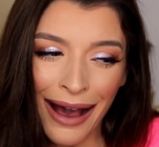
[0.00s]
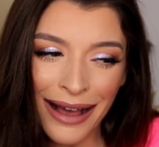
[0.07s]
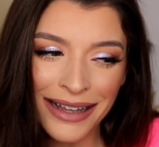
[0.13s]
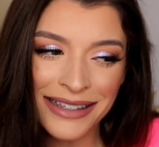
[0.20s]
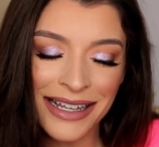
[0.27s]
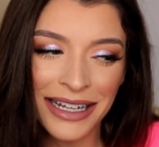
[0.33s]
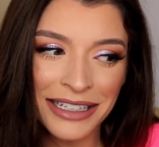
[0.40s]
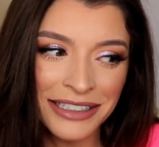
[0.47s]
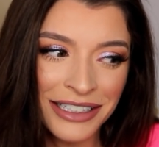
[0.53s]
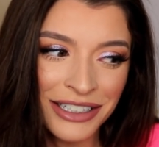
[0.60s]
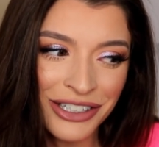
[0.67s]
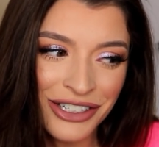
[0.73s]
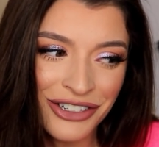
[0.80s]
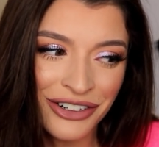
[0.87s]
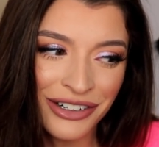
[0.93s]
It's like a
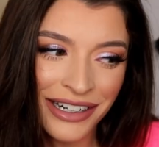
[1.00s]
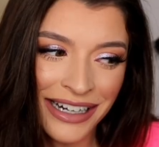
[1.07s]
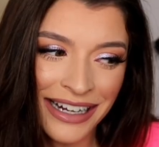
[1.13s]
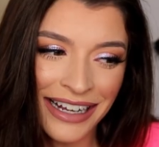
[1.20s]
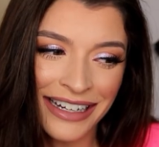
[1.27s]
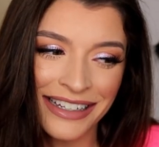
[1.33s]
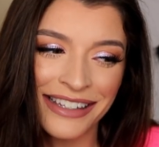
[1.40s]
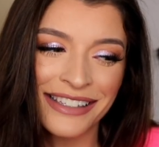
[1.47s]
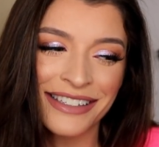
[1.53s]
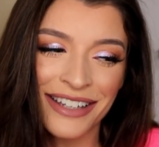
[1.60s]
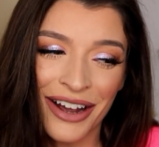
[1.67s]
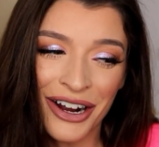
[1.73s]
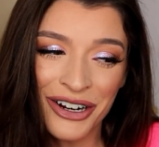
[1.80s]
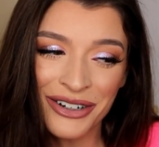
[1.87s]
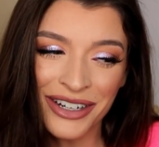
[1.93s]
little tree and it's
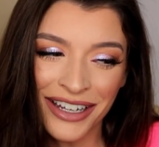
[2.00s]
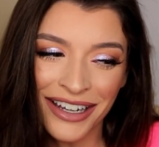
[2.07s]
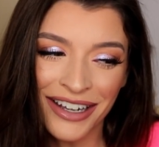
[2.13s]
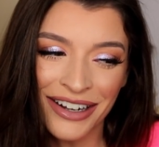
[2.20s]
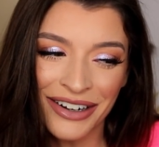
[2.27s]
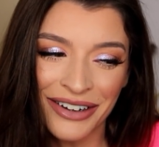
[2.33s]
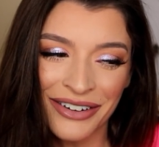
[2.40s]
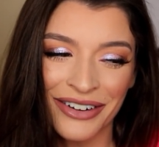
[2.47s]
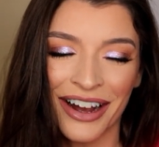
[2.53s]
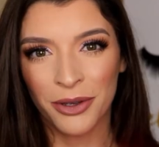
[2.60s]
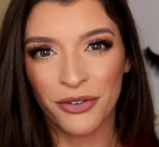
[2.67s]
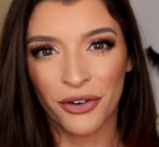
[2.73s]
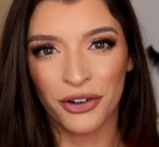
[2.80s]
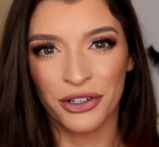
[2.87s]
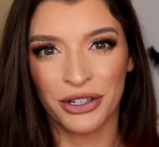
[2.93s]
so cute.
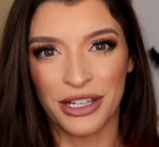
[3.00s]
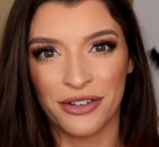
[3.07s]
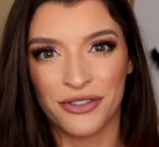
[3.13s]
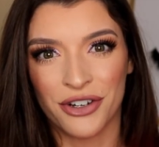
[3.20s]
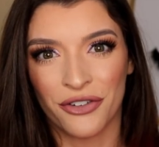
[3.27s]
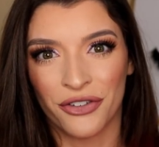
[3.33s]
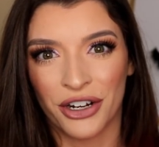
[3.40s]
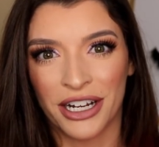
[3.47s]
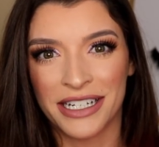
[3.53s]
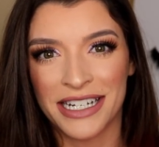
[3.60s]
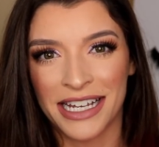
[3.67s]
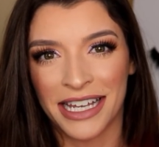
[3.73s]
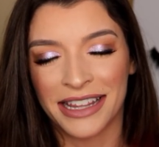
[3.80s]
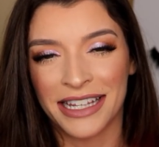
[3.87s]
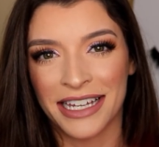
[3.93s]
Before you leave, don't forget to
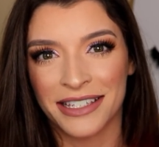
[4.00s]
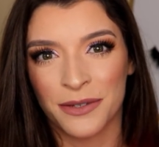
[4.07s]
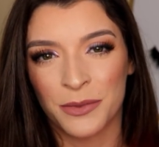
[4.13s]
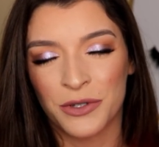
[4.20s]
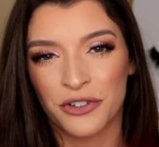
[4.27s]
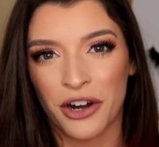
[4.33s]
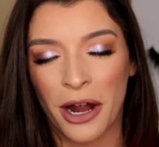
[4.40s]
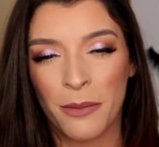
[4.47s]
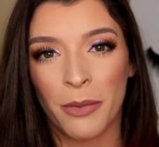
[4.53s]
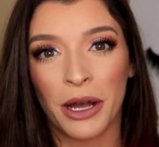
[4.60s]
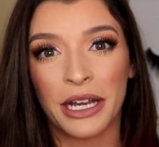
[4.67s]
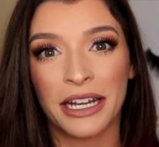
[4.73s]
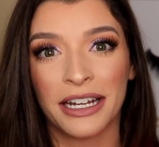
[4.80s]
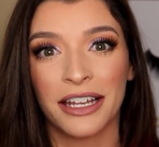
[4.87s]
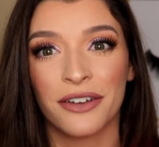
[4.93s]
hit that subscribe
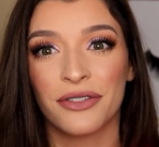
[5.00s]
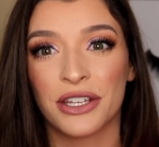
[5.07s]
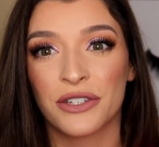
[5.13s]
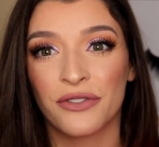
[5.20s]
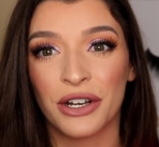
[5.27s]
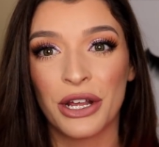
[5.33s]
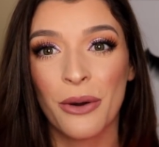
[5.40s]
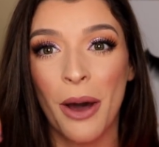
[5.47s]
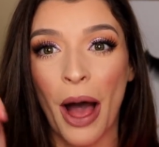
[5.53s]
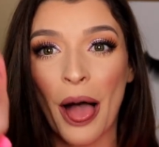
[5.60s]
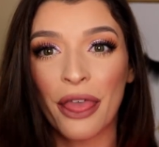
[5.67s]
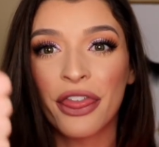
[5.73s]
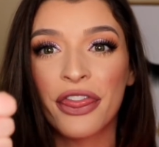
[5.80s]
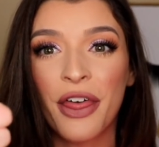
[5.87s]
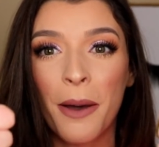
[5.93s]
button and give this video a
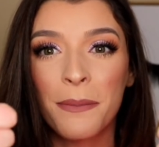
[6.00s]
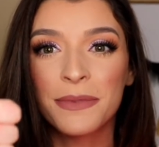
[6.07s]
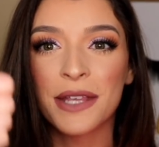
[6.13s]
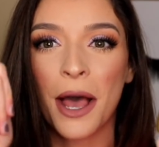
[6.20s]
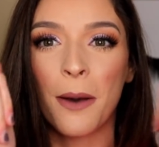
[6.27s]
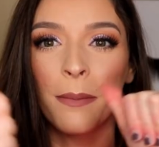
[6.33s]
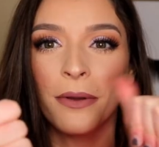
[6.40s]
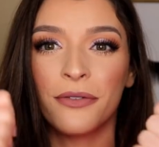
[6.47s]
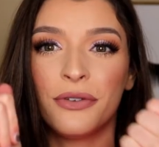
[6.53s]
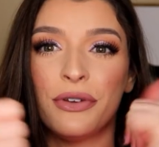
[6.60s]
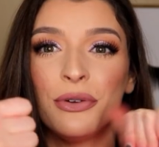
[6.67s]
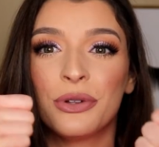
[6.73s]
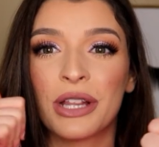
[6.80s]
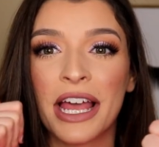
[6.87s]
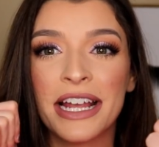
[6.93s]
thumbs up if
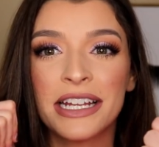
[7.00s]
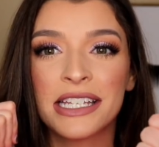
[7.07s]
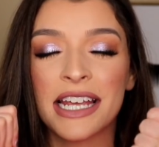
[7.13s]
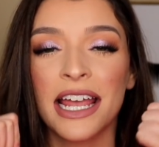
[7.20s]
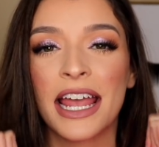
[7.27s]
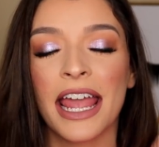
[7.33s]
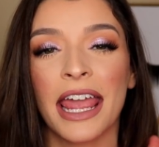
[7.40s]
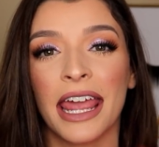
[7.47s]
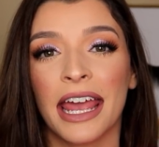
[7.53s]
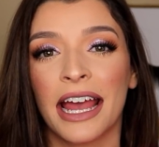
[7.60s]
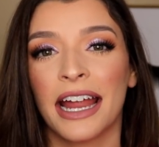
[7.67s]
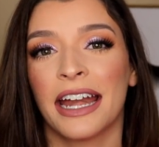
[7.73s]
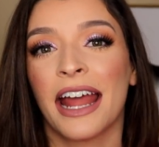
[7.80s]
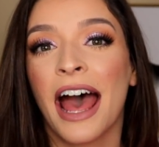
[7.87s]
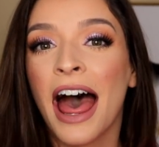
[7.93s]
you liked it.
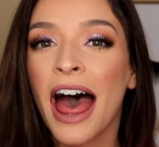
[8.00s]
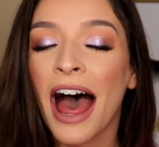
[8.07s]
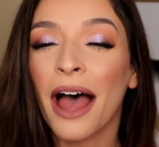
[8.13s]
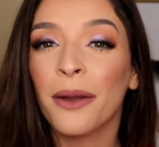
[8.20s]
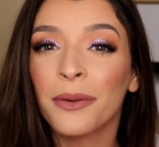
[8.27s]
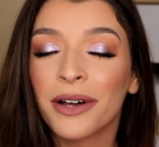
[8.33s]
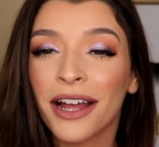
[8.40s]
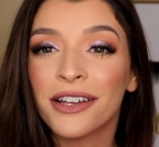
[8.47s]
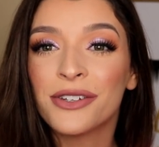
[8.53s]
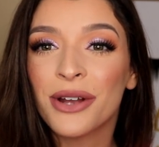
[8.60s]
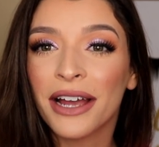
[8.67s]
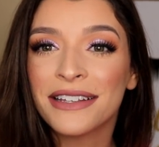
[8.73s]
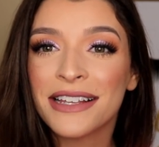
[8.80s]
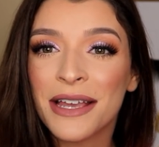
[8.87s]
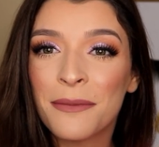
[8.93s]
And I will catch you
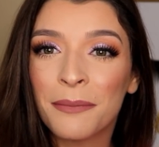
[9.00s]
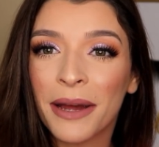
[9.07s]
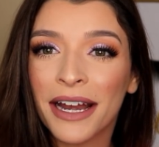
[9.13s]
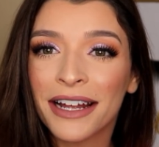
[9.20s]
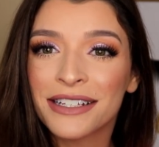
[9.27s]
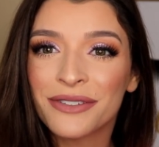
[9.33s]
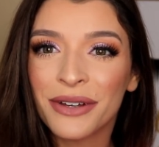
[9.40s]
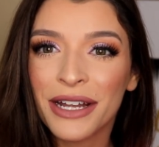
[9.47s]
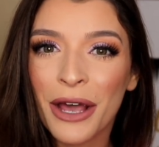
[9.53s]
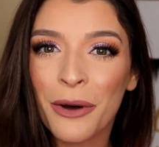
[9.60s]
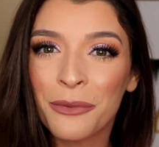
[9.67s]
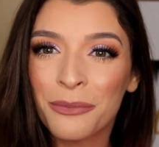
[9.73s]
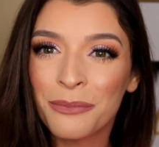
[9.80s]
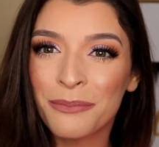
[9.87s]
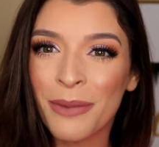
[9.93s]
guys in my next
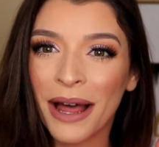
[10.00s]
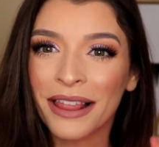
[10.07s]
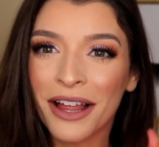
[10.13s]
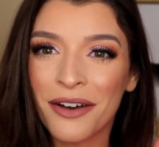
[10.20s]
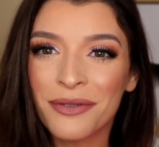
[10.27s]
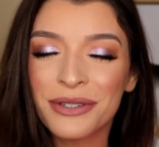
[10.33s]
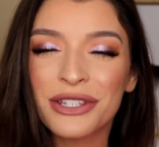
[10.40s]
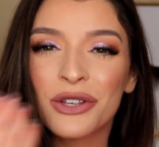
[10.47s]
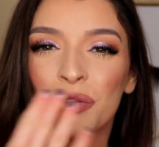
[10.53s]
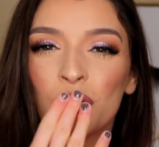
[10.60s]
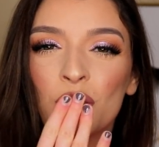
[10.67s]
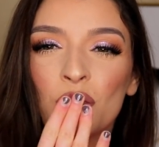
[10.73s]
video. Bye loves.